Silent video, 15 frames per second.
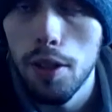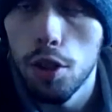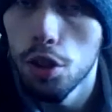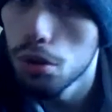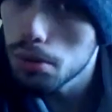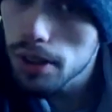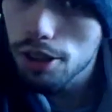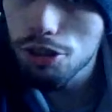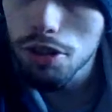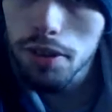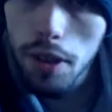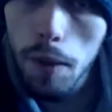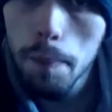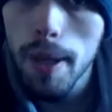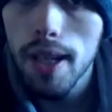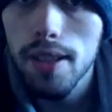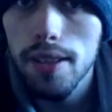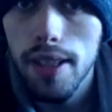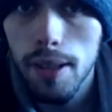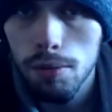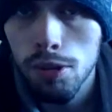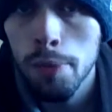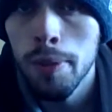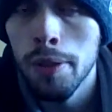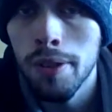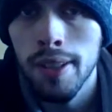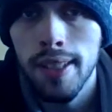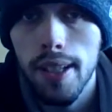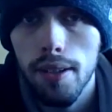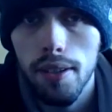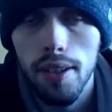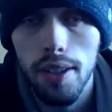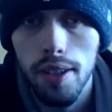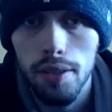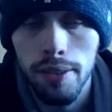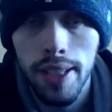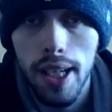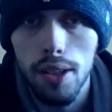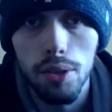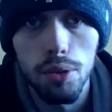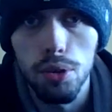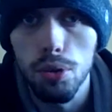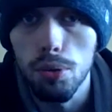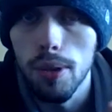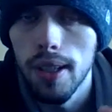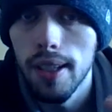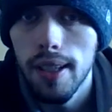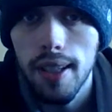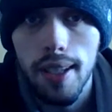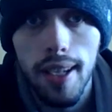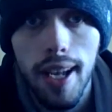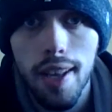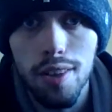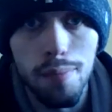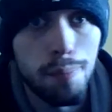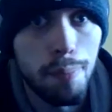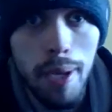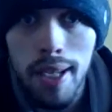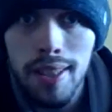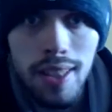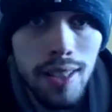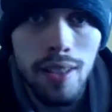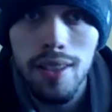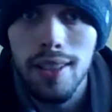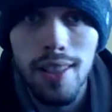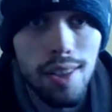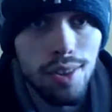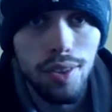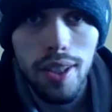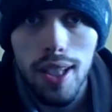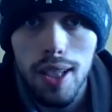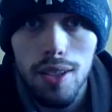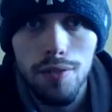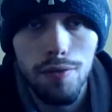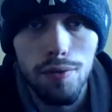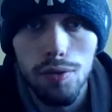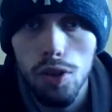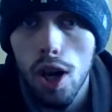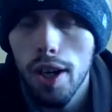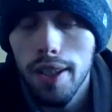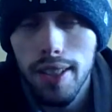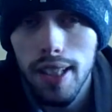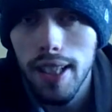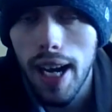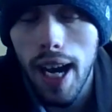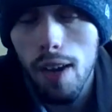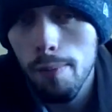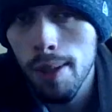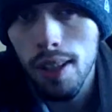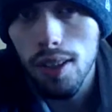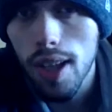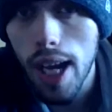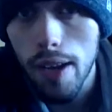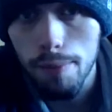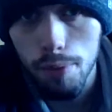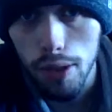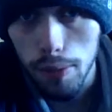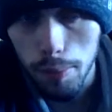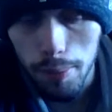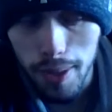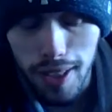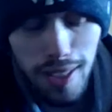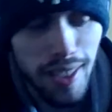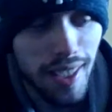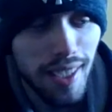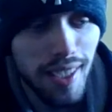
who really should know better, in Romeo Crennel, who has been in this league longer than I've been alive, probably.